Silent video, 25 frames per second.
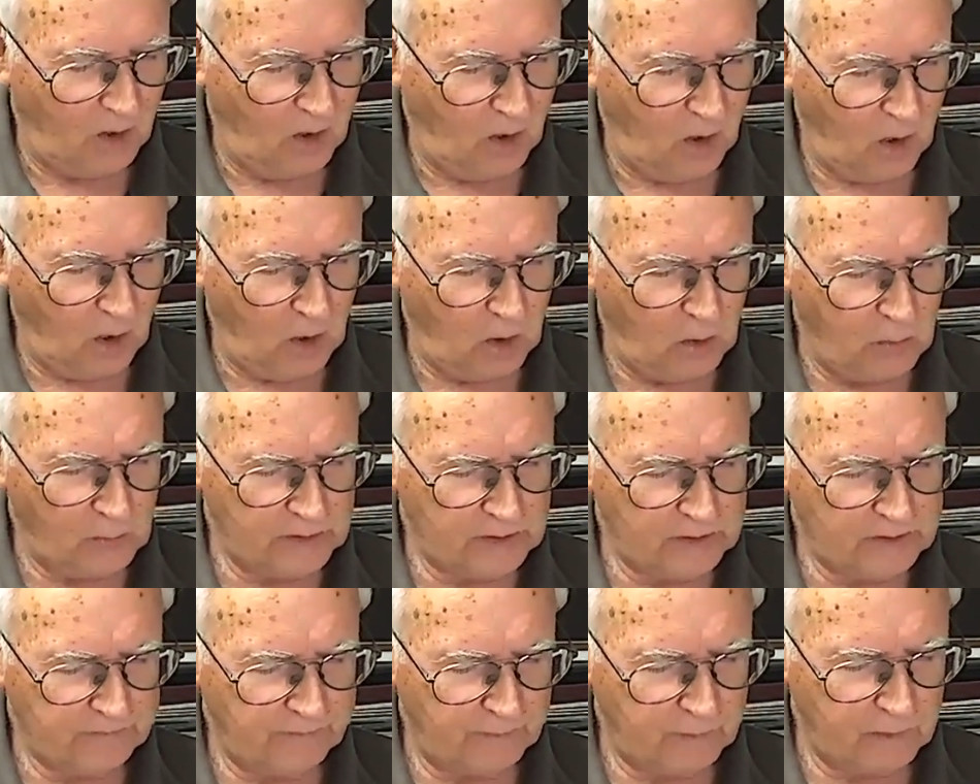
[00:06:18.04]
Oh, it
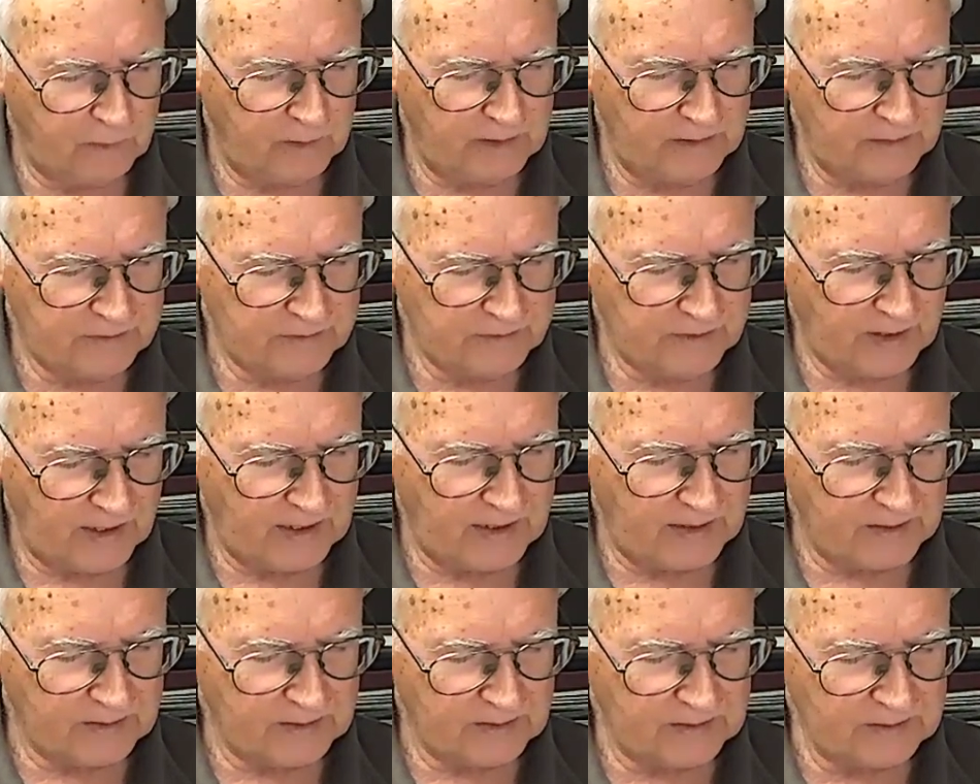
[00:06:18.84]
is very
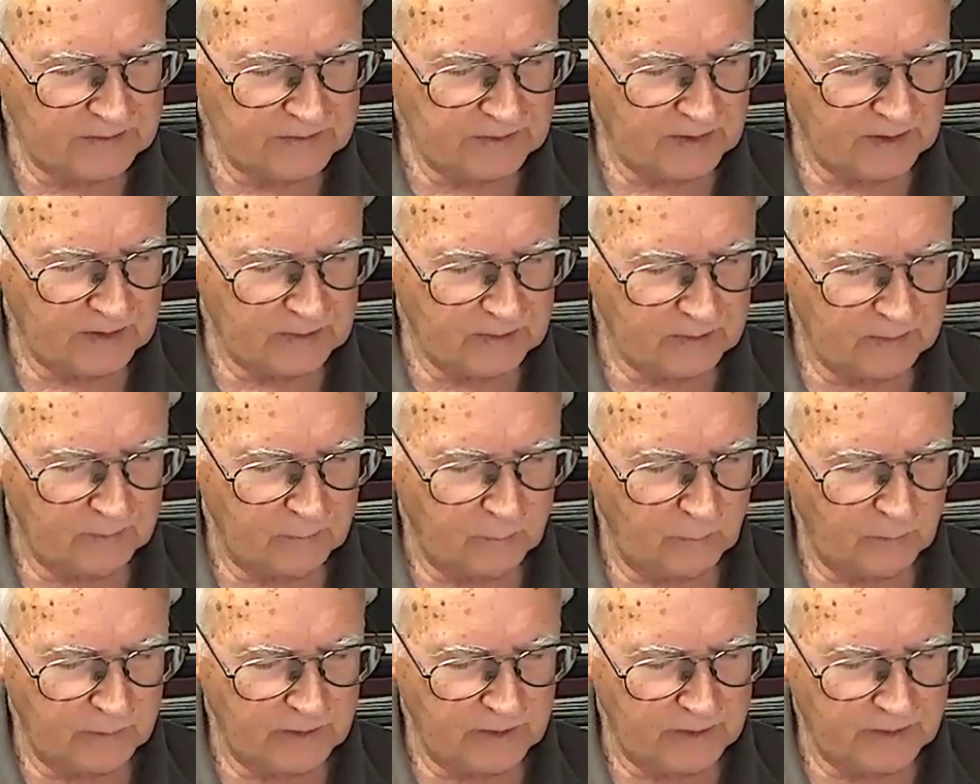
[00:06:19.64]
sad, he said,
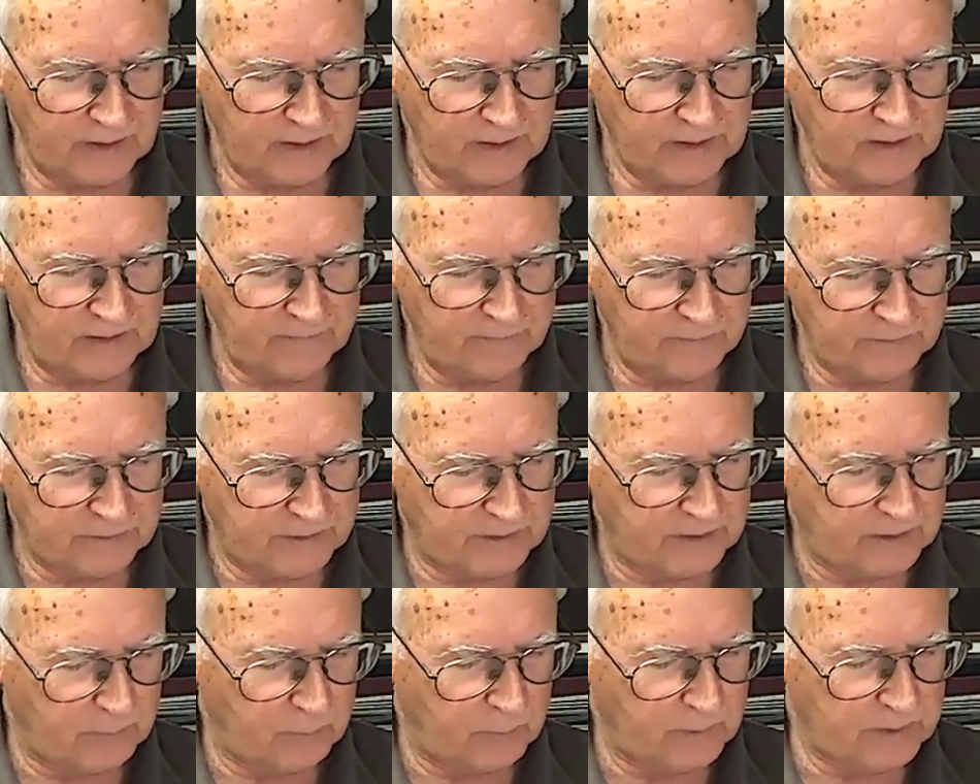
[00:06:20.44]
with a
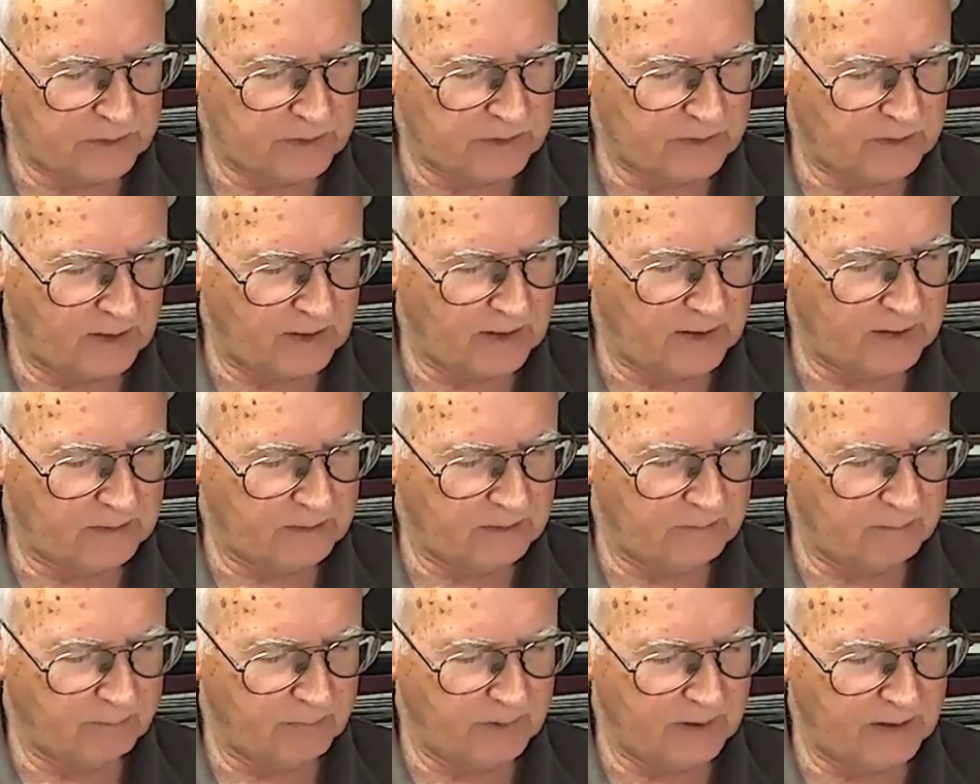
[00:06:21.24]
naivety which laid
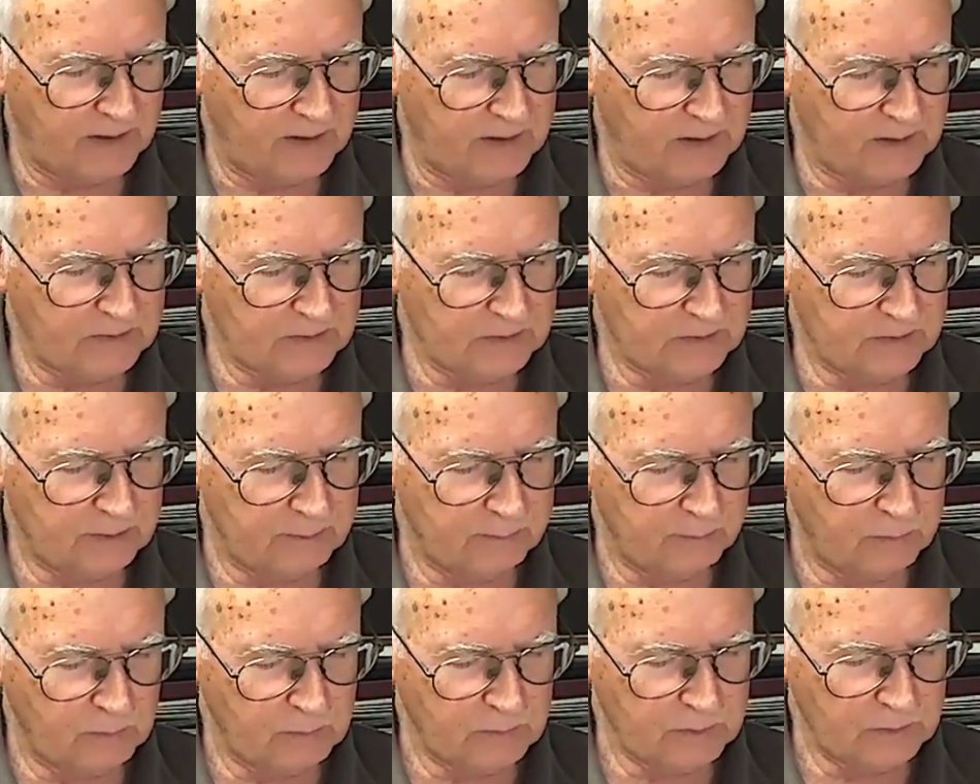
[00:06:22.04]
bare his
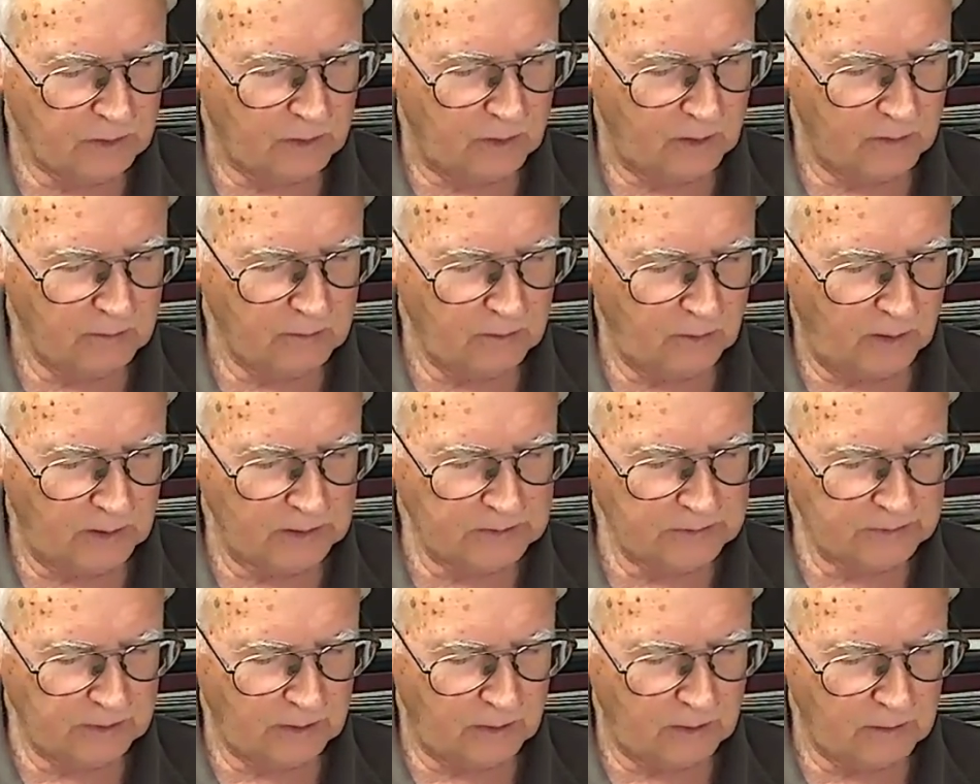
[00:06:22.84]
simple childlike
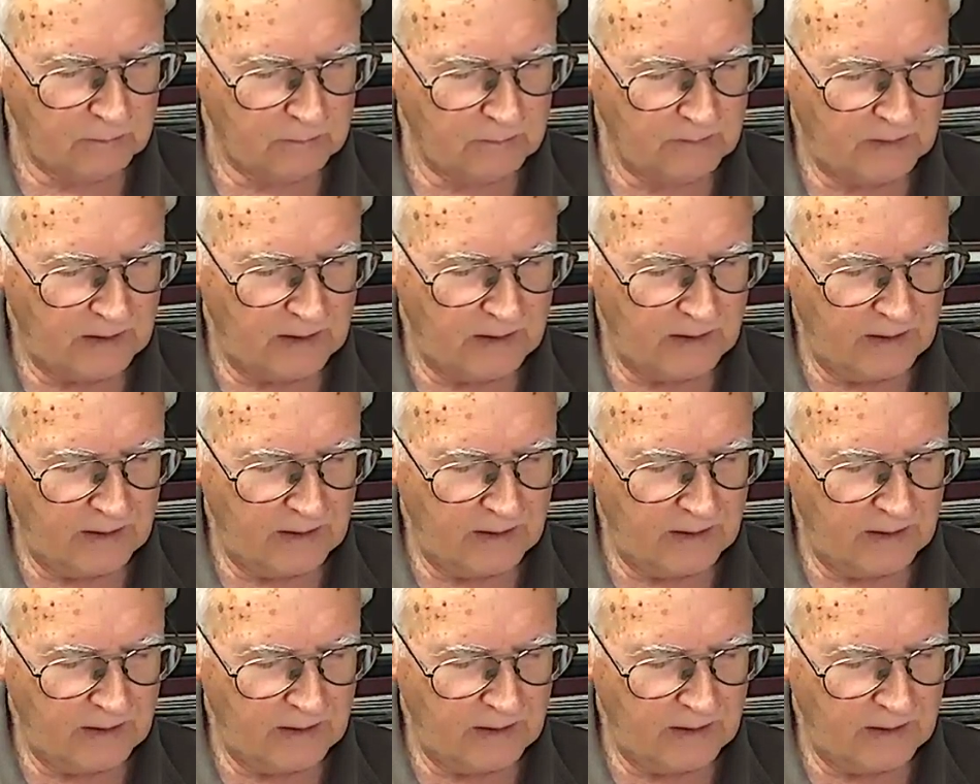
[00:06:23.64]
soul,